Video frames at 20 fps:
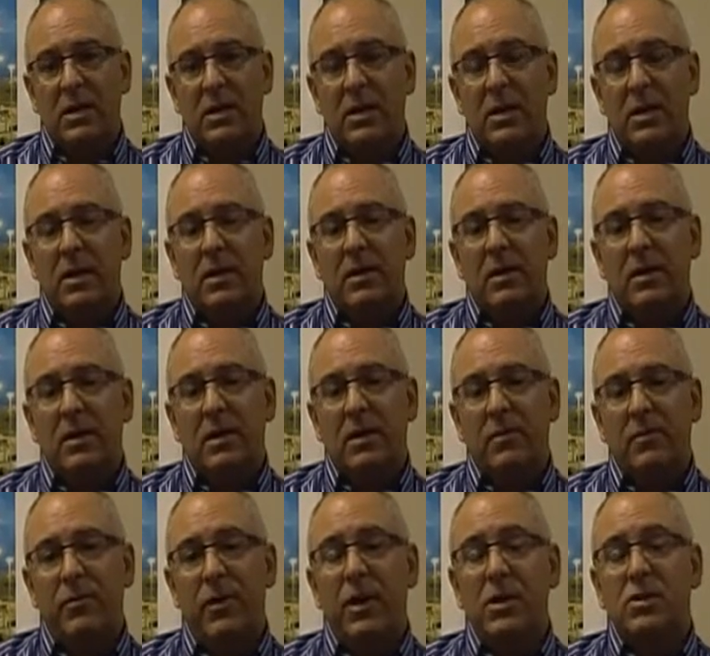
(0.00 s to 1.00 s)
And
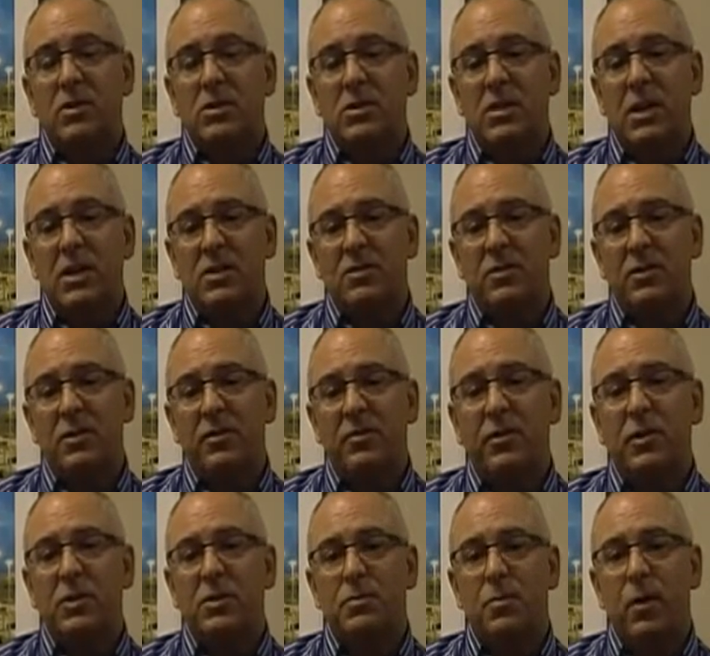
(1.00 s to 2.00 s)
uh, very successful in the
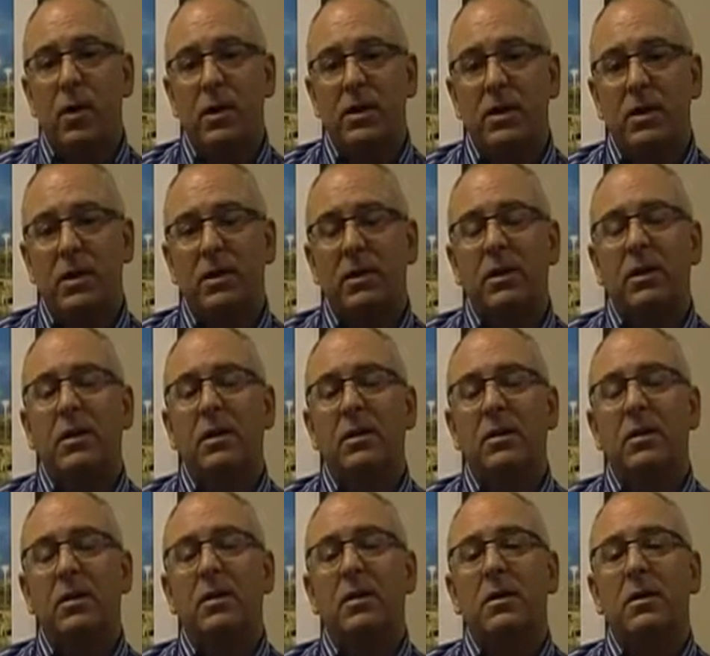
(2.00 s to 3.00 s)
first project,
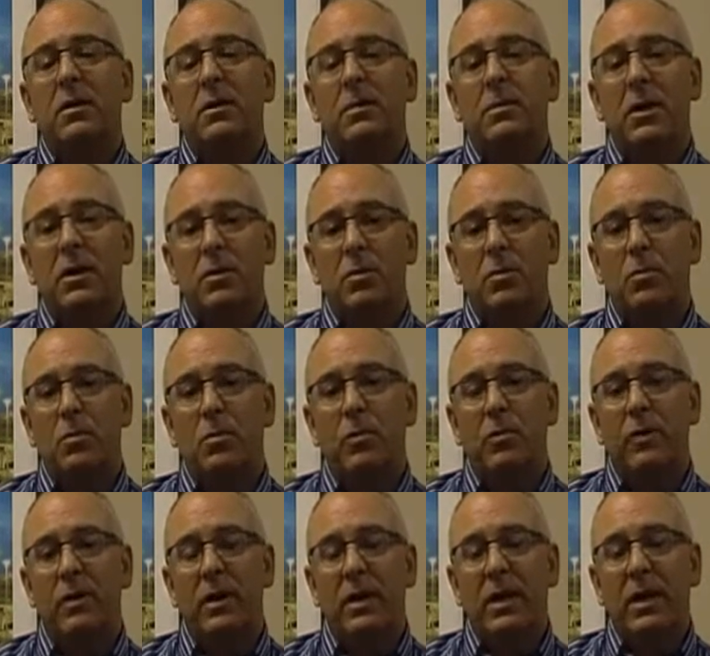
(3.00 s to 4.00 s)
in the Metro
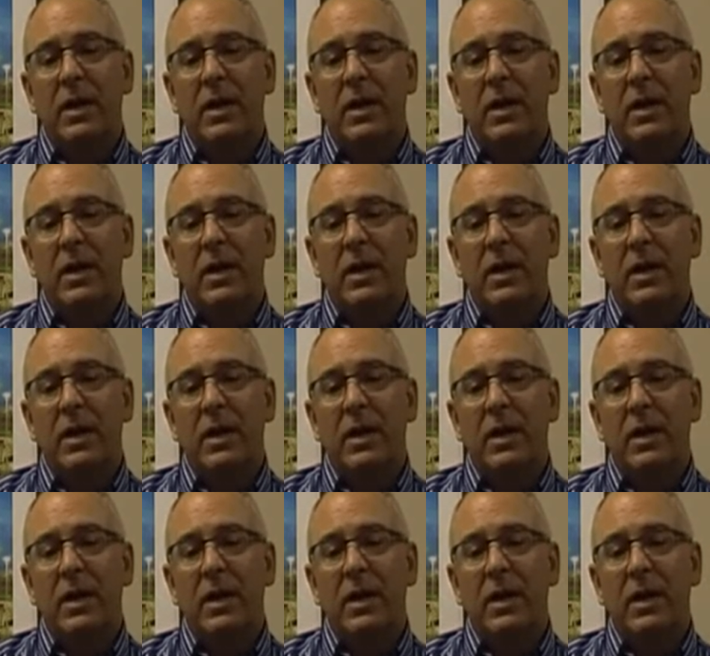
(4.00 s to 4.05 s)
Mover,